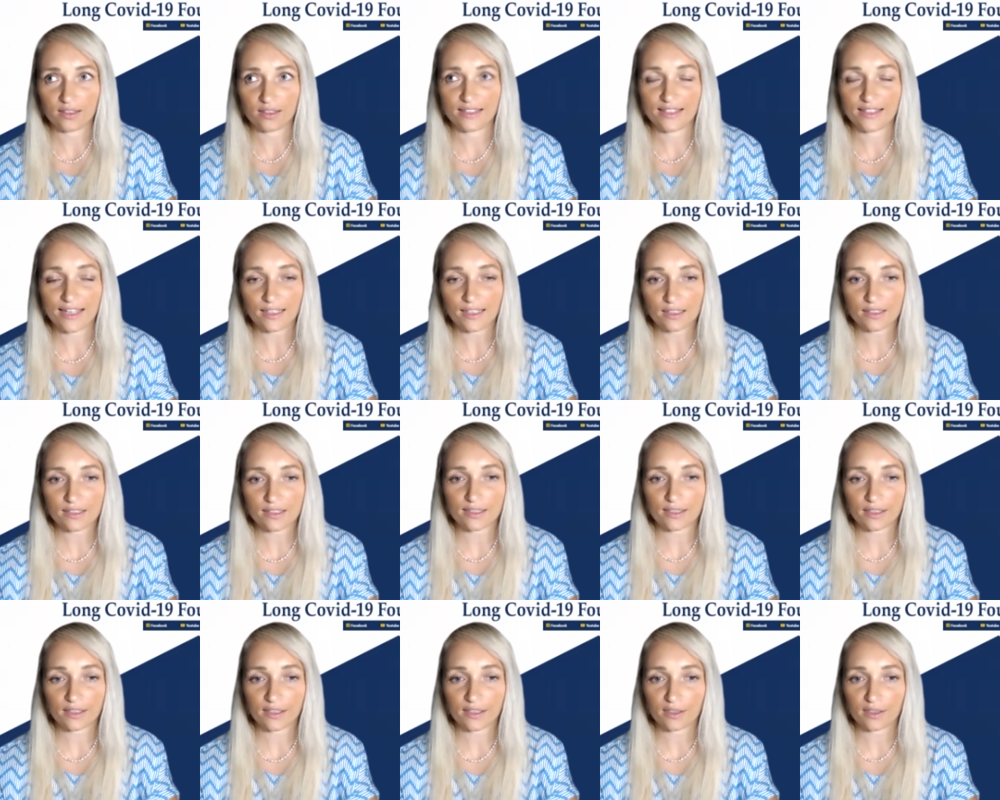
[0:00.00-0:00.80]

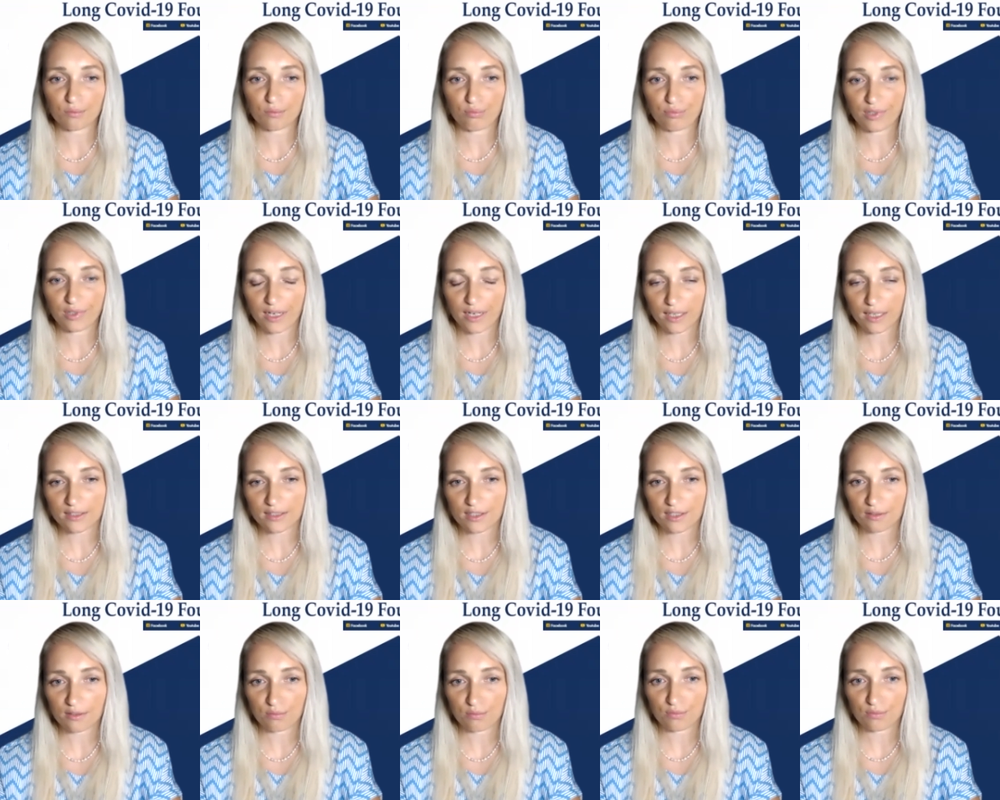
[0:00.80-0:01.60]
Delta can bring
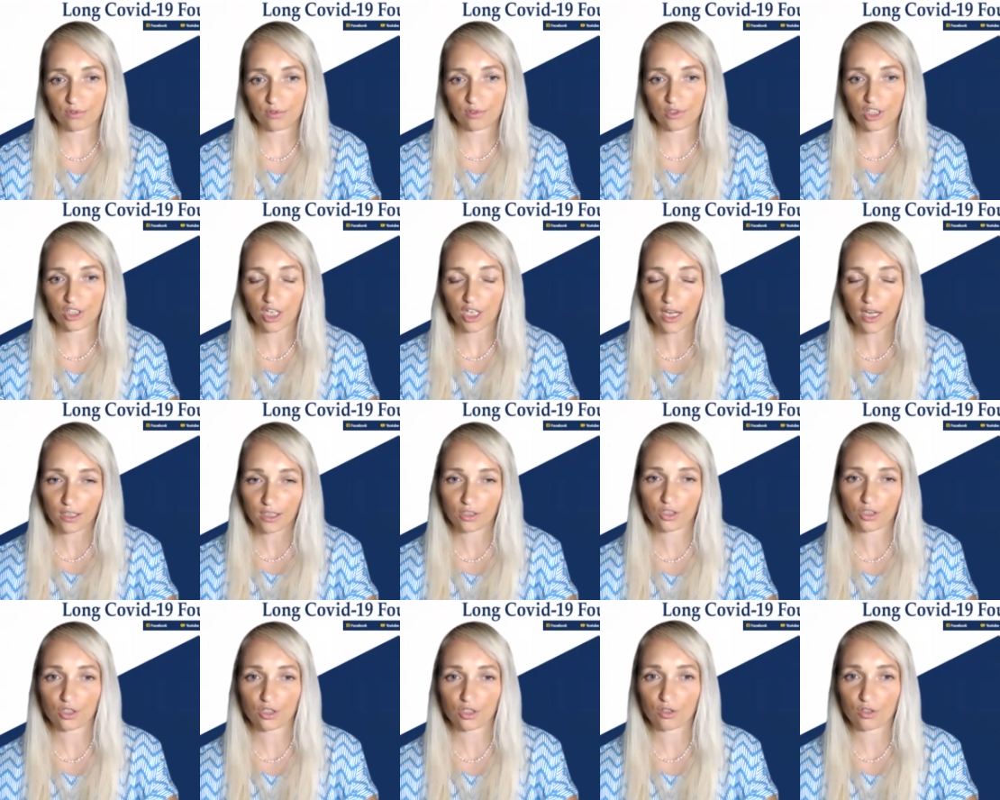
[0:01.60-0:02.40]
some
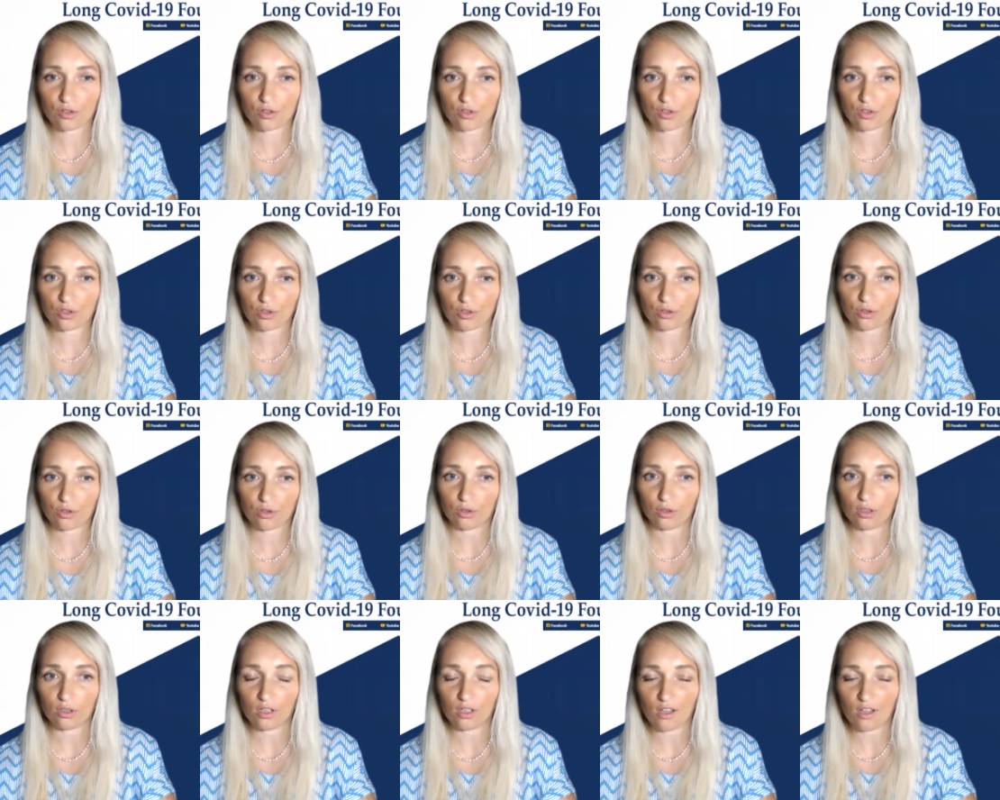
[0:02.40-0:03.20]
changes to
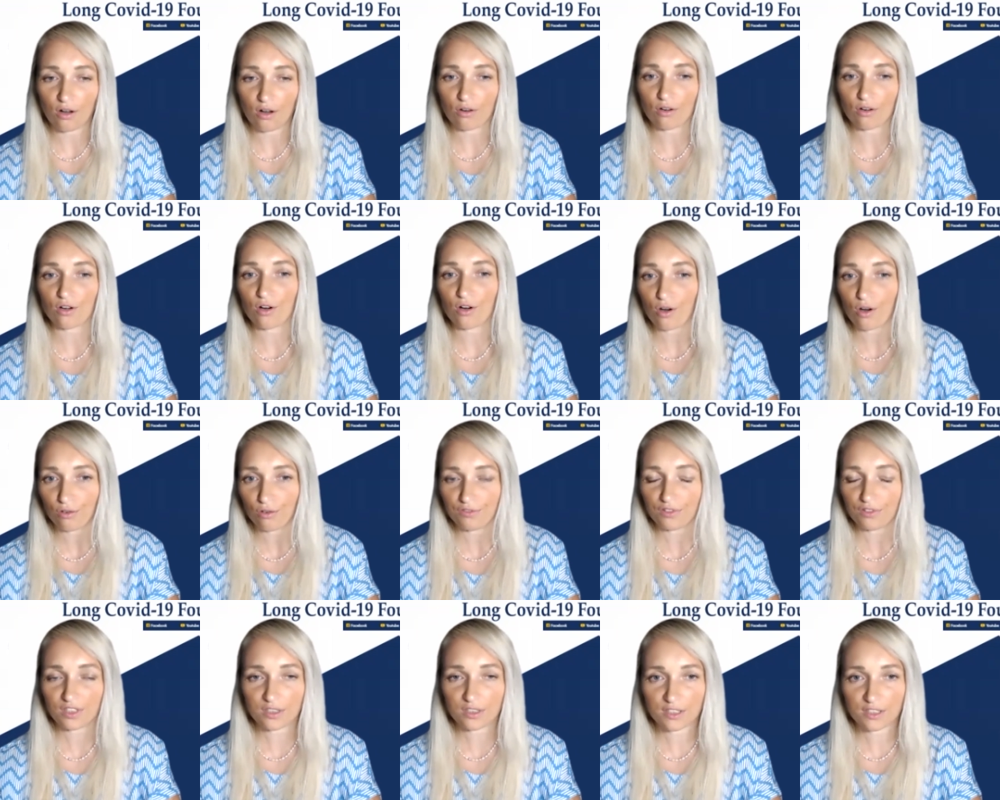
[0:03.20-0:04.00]
long
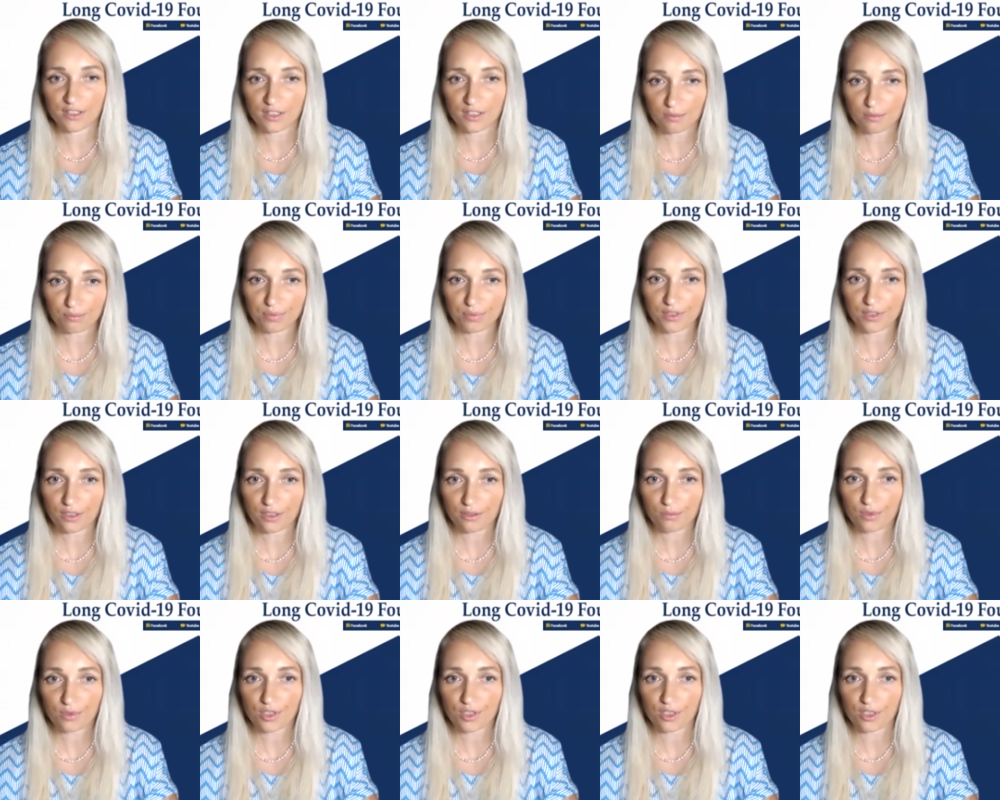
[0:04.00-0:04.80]
COVID
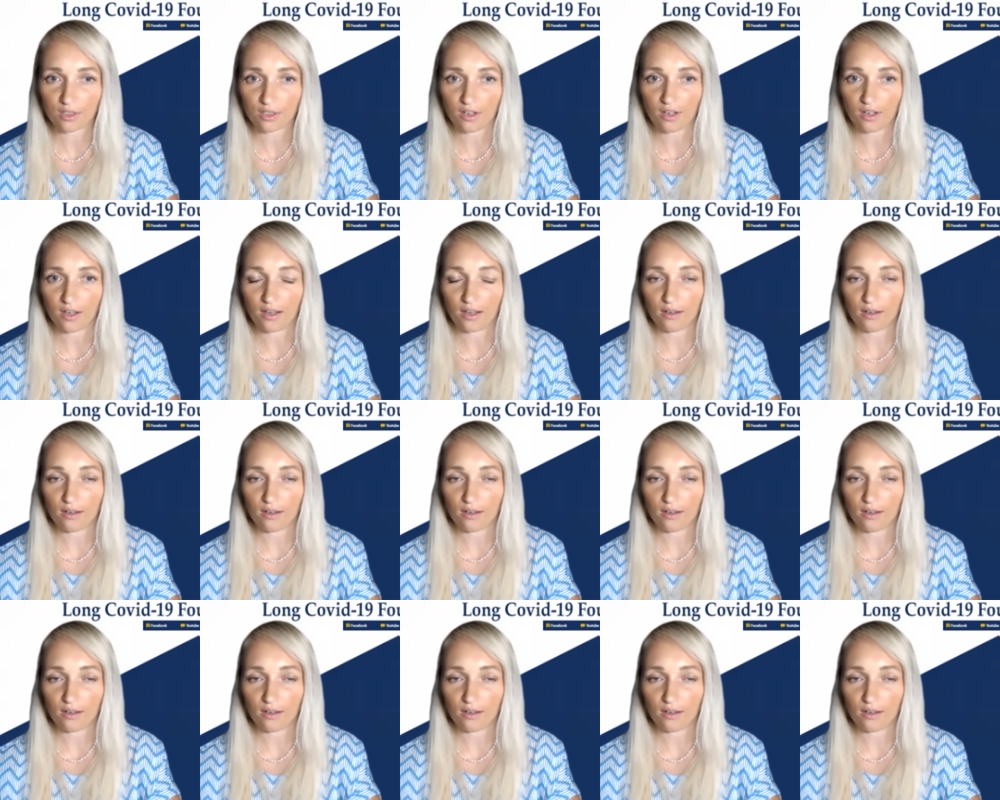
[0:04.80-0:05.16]
symptoms?